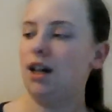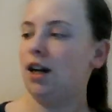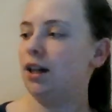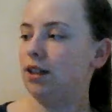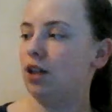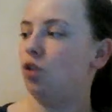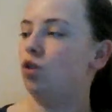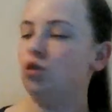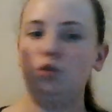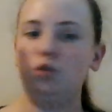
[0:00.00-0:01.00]
And I
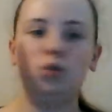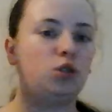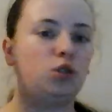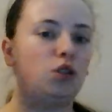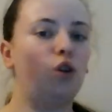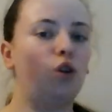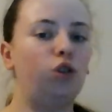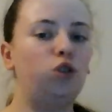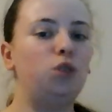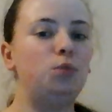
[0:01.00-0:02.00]
also used the
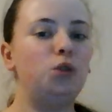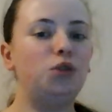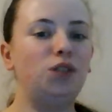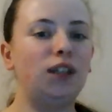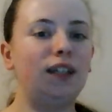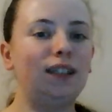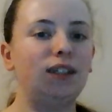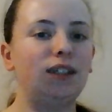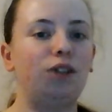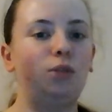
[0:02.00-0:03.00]
audiobook for
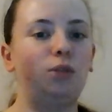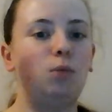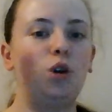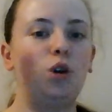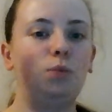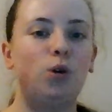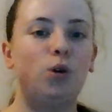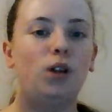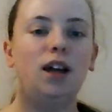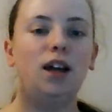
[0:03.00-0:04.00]
this from
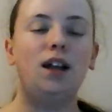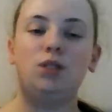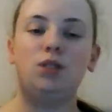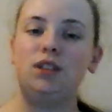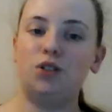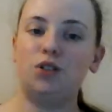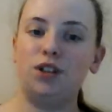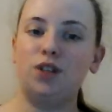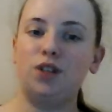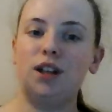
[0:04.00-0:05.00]
Audible, that was
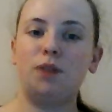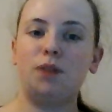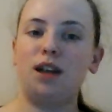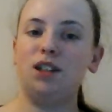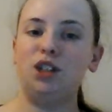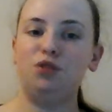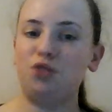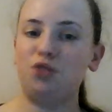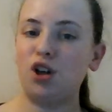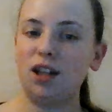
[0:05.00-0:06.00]
narrated by Stephen
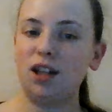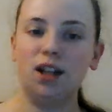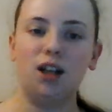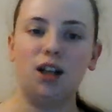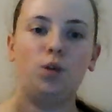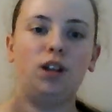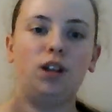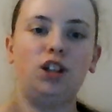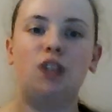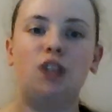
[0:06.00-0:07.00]
Fry,
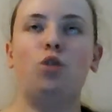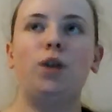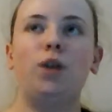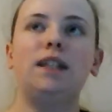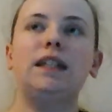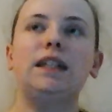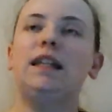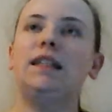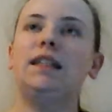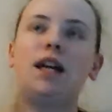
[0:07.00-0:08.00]
which, as always,
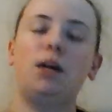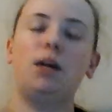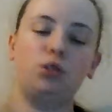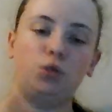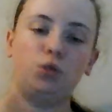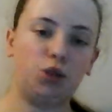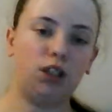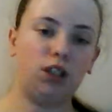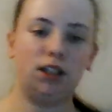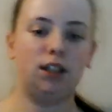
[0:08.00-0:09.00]
is an absolute
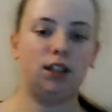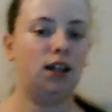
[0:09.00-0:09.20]
treat.